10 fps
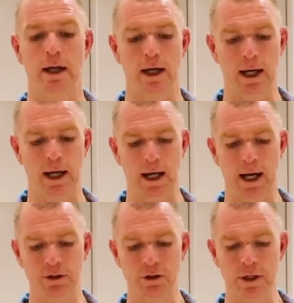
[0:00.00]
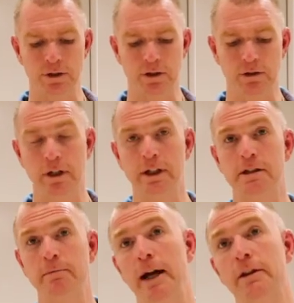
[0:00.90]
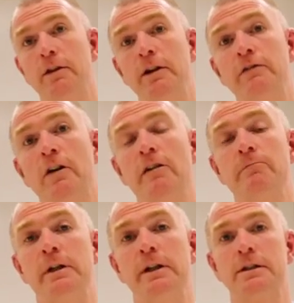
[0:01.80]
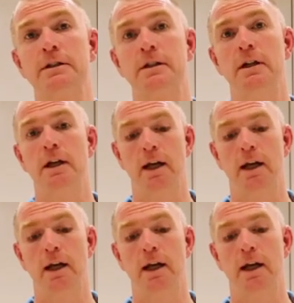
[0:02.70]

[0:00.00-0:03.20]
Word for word: uh, 200 degrees in about 35 minutes.